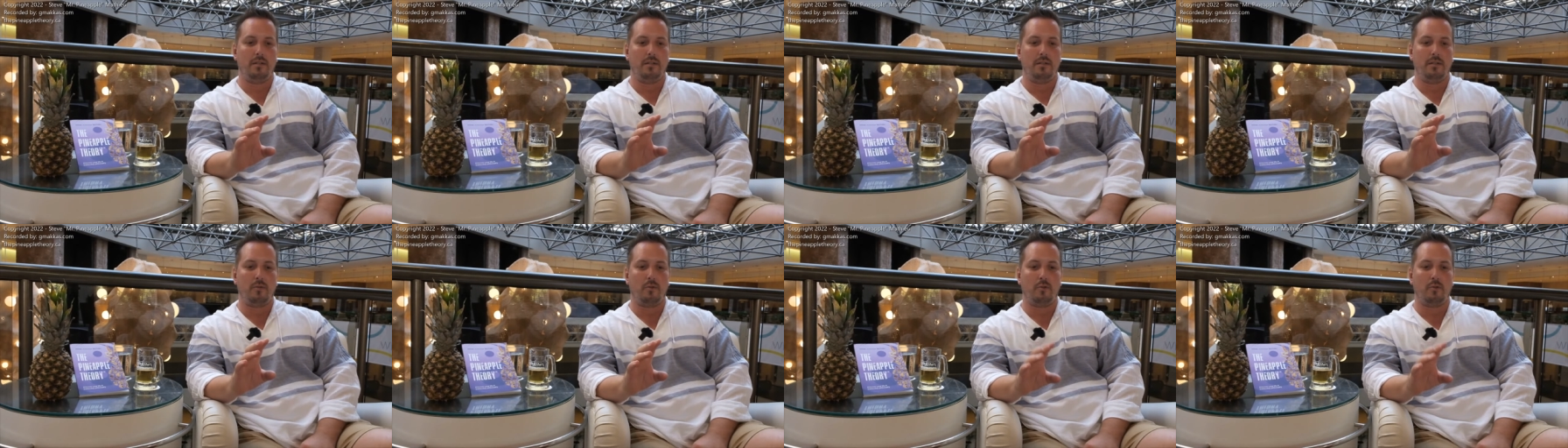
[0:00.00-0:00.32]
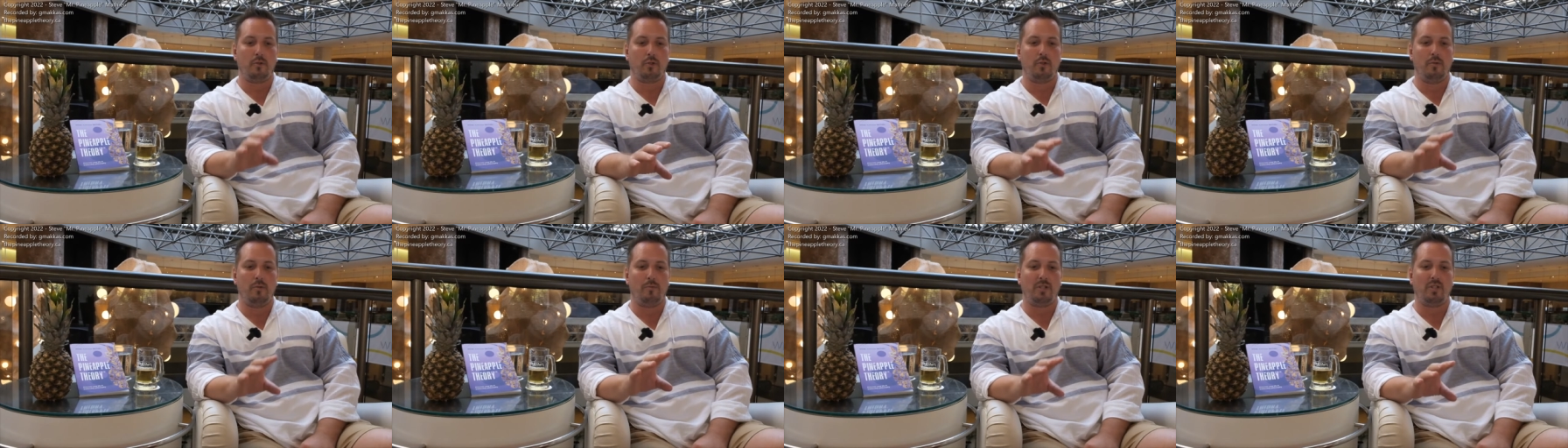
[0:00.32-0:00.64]

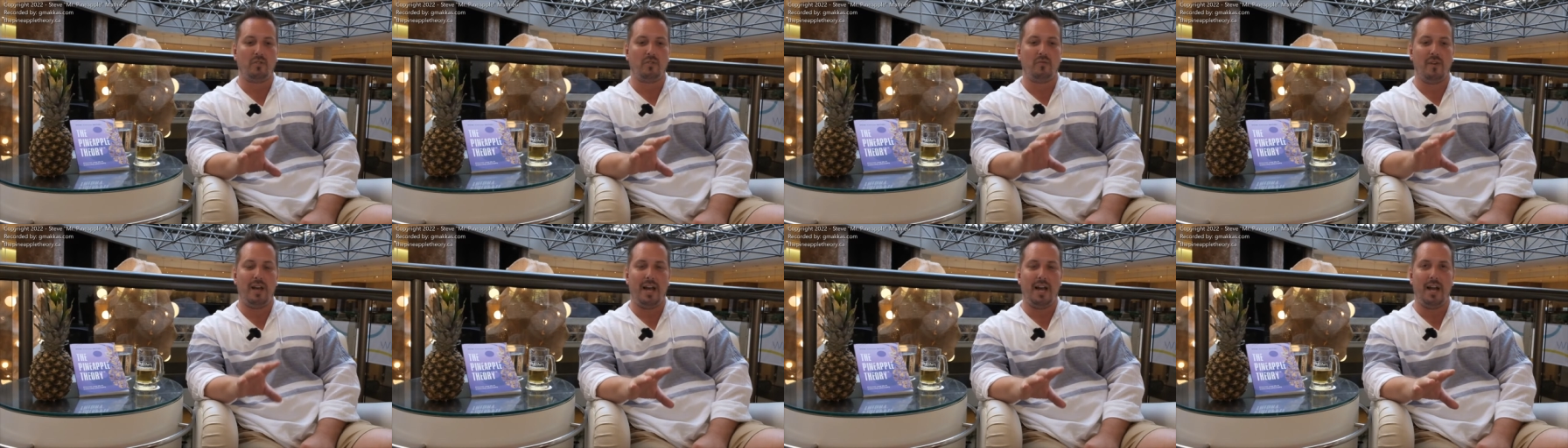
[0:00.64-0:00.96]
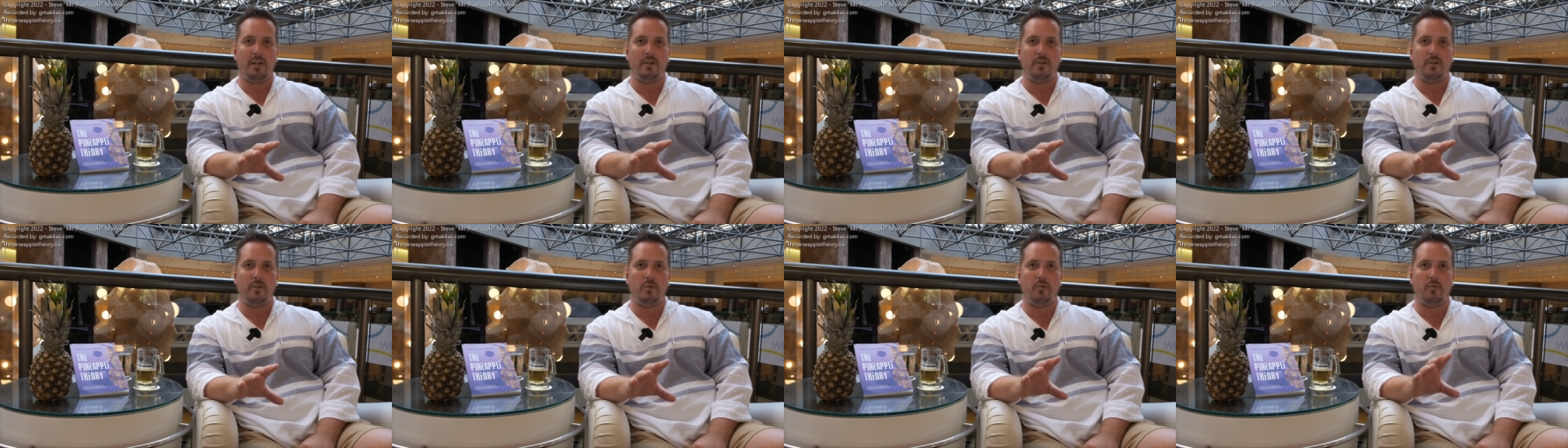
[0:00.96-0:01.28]
there's so much
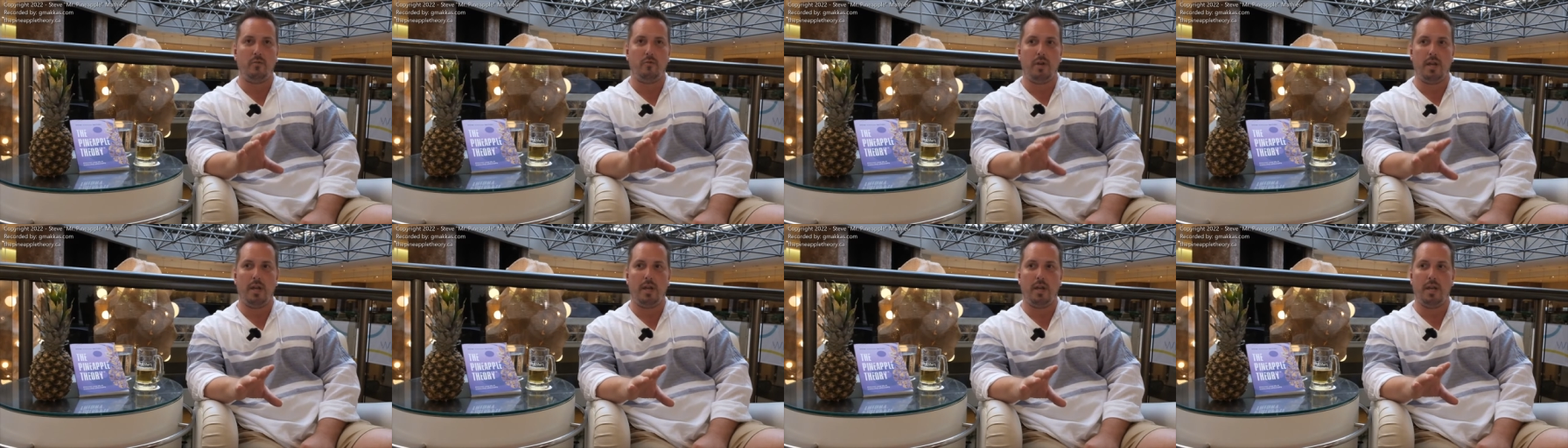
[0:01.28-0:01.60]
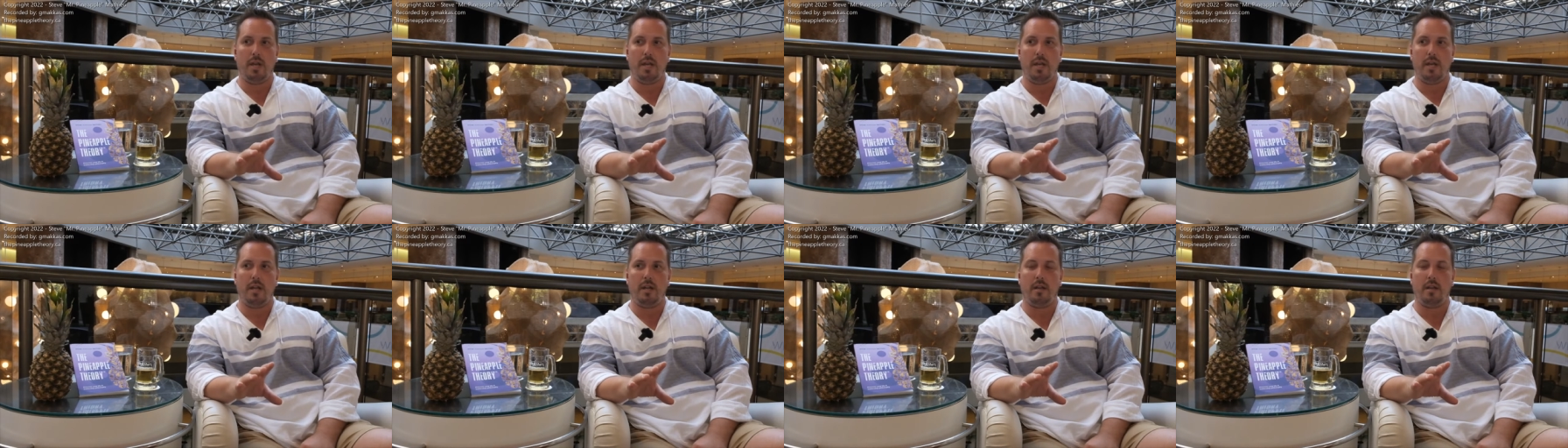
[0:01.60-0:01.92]
value
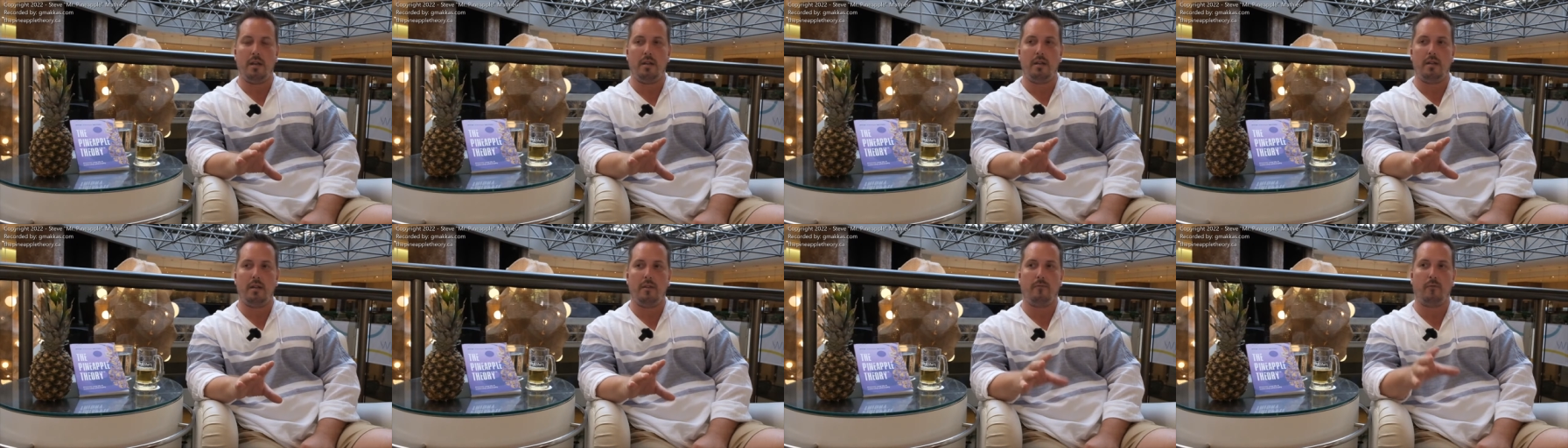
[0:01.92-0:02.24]
in